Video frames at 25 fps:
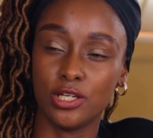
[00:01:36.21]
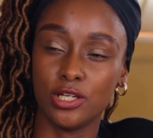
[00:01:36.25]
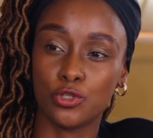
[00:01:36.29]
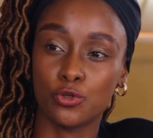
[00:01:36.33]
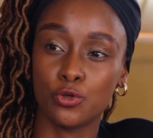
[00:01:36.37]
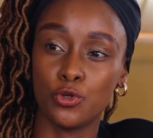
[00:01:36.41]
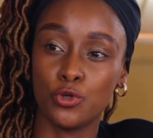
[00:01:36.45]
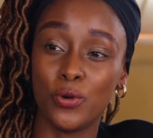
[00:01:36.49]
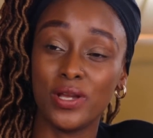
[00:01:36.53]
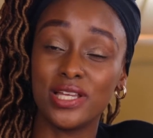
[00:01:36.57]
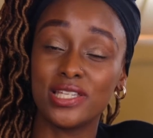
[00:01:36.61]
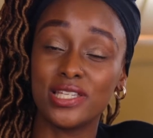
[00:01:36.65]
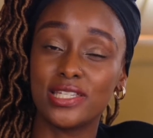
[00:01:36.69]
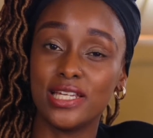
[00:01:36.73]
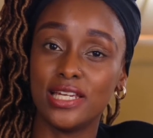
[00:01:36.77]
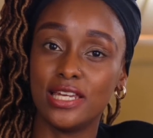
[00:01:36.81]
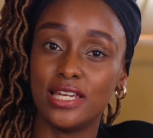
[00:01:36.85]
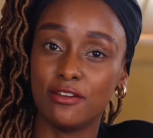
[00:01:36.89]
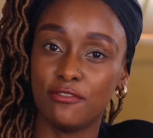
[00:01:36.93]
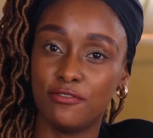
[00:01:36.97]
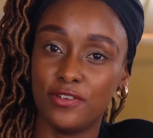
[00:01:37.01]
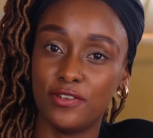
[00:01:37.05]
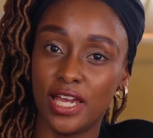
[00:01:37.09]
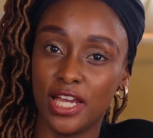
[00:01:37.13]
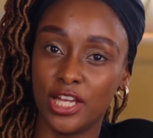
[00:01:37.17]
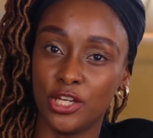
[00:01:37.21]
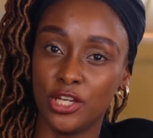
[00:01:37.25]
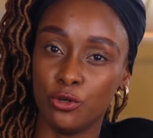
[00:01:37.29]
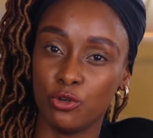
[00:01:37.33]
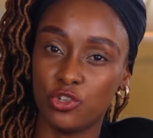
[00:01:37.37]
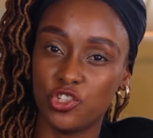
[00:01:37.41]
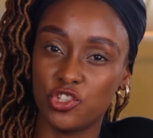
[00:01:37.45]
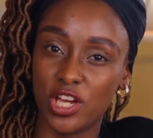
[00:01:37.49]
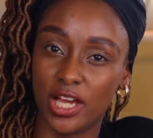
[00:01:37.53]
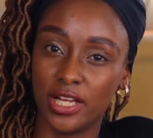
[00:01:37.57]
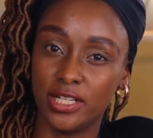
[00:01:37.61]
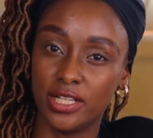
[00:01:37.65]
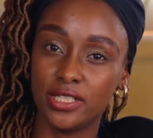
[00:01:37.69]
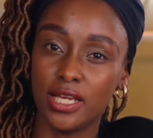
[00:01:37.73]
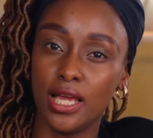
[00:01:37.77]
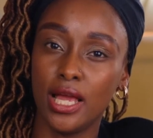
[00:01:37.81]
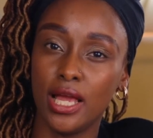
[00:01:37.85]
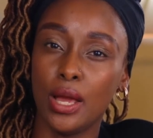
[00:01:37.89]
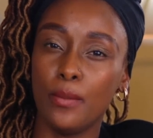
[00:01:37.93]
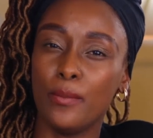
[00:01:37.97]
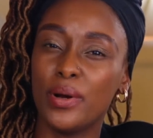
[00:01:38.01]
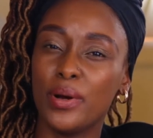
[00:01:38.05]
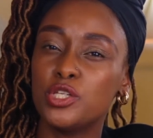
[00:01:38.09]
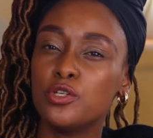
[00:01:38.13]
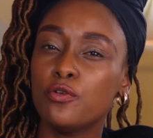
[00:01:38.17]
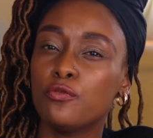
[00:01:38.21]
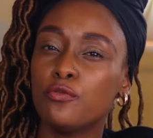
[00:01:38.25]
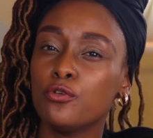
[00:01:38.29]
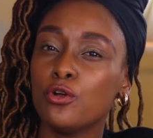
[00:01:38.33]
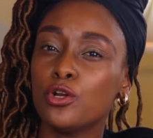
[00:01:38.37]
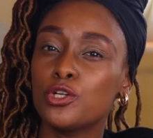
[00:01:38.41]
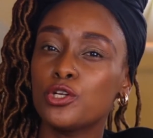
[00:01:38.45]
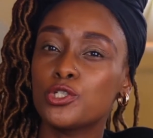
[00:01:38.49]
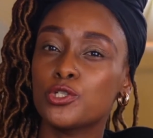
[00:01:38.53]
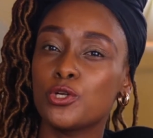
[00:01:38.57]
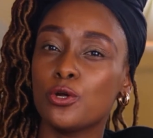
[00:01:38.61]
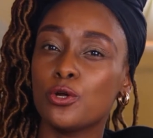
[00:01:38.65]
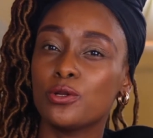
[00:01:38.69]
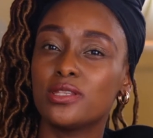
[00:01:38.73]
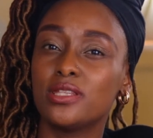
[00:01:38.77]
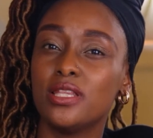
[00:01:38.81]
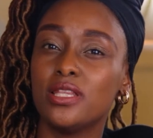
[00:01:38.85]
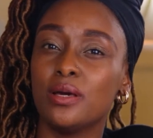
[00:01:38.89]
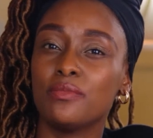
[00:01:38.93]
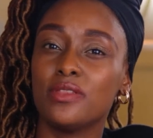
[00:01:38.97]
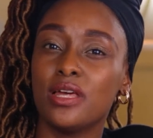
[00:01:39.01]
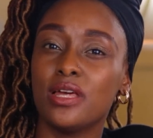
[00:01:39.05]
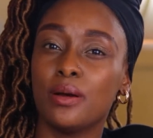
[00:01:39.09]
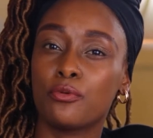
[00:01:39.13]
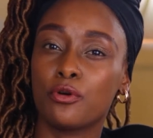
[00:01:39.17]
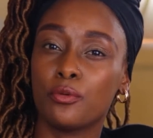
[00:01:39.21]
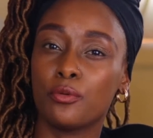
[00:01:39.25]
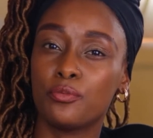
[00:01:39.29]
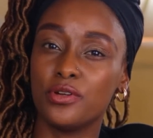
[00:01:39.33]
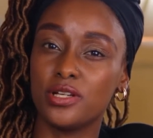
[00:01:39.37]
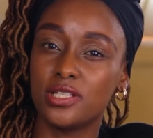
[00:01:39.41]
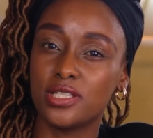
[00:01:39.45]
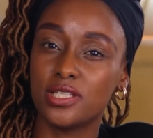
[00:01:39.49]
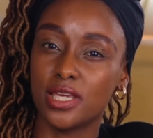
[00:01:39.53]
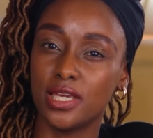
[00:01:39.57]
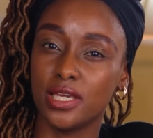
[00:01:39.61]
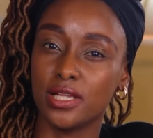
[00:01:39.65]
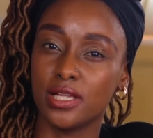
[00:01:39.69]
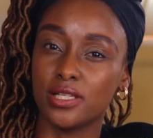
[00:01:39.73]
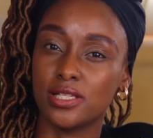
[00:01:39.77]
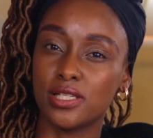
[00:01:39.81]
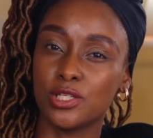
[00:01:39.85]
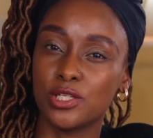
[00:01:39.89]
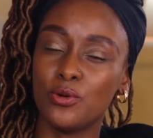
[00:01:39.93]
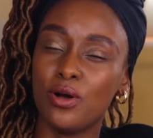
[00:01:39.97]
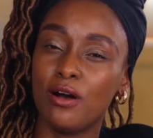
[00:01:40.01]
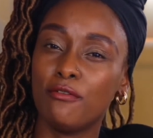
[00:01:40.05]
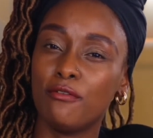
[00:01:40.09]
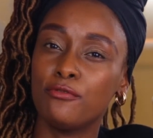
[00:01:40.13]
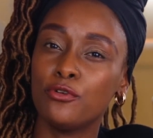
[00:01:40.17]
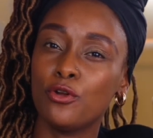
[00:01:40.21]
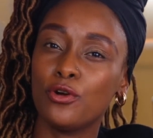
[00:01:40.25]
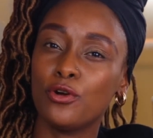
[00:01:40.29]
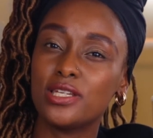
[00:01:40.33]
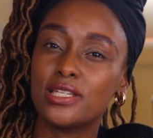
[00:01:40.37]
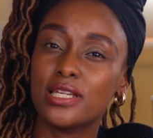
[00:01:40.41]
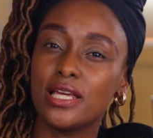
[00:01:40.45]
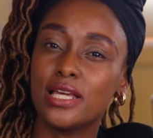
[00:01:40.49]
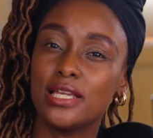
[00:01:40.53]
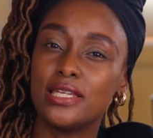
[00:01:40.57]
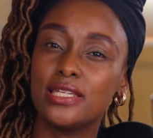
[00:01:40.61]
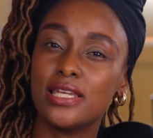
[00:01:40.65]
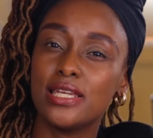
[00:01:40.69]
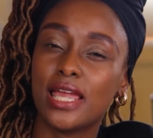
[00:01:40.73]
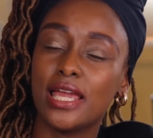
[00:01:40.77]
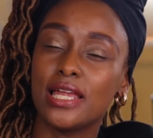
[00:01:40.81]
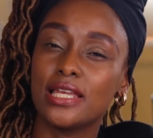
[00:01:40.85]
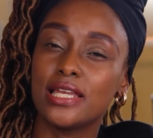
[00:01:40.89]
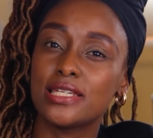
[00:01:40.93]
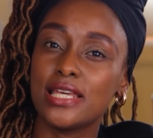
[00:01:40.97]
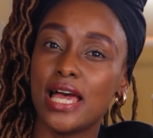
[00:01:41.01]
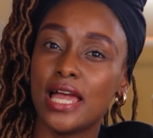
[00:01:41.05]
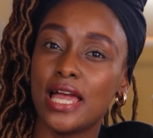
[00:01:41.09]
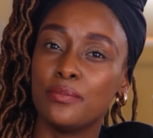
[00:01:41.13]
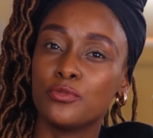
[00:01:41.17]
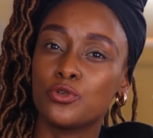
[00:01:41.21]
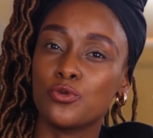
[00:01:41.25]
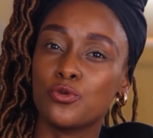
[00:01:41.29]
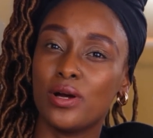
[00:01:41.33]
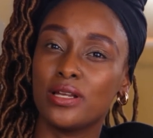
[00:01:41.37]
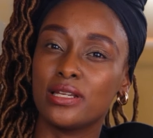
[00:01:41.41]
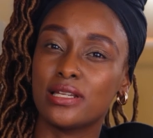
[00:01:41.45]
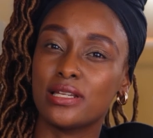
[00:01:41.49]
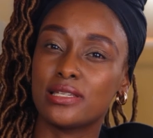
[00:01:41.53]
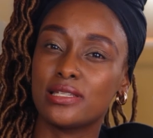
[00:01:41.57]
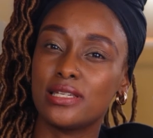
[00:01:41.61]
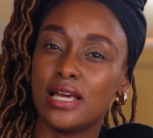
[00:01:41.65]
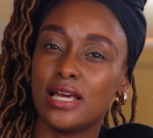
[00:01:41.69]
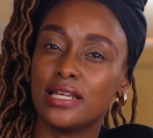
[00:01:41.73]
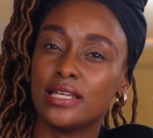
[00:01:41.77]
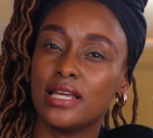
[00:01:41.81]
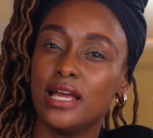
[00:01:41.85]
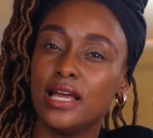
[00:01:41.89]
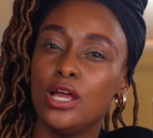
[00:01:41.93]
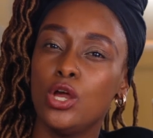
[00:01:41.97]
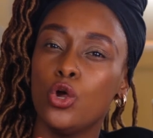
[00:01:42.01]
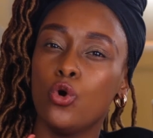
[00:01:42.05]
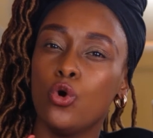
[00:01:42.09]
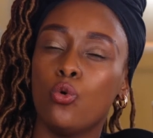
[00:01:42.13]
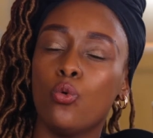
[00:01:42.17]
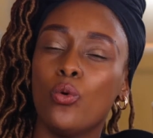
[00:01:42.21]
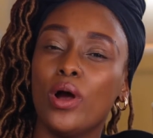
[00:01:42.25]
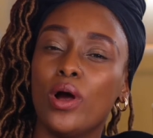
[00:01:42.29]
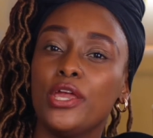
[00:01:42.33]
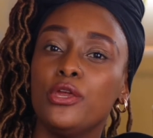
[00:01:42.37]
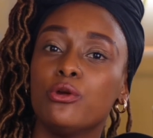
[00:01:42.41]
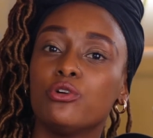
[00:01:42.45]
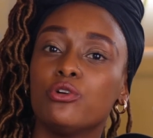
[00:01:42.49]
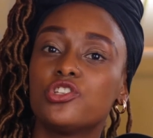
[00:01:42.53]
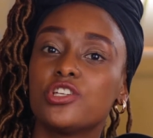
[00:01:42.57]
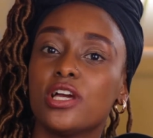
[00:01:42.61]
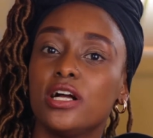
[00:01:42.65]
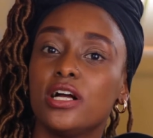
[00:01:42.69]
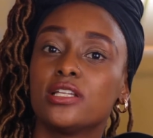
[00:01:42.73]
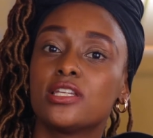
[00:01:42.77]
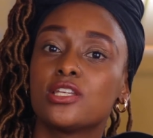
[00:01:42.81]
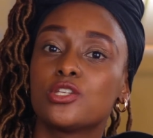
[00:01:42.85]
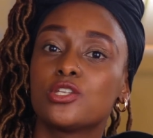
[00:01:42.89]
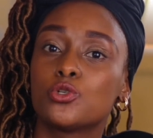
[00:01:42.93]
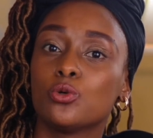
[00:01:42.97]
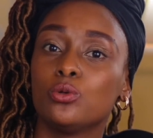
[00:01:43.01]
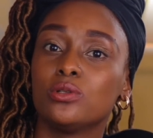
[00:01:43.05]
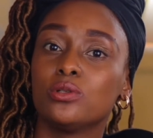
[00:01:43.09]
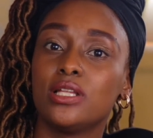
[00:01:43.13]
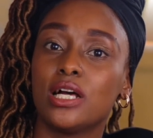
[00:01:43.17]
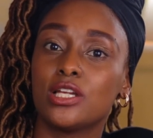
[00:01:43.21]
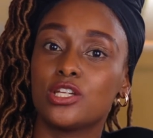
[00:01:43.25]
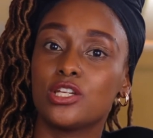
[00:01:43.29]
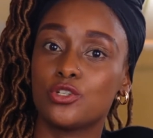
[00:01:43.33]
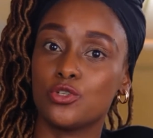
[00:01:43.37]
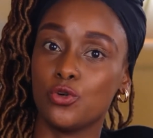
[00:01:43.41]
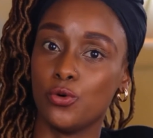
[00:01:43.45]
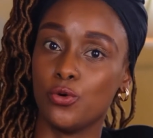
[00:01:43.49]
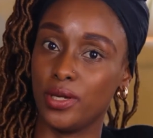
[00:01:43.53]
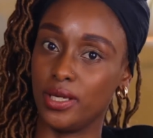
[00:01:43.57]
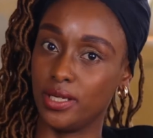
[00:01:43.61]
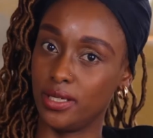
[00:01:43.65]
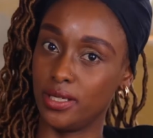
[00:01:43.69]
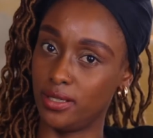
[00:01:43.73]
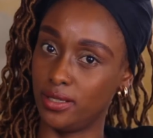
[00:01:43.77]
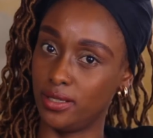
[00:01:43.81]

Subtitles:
So you're instilling fear in your child, but you've not taught them the appropriate skills. You have not taken time to understand why your child stole that toy.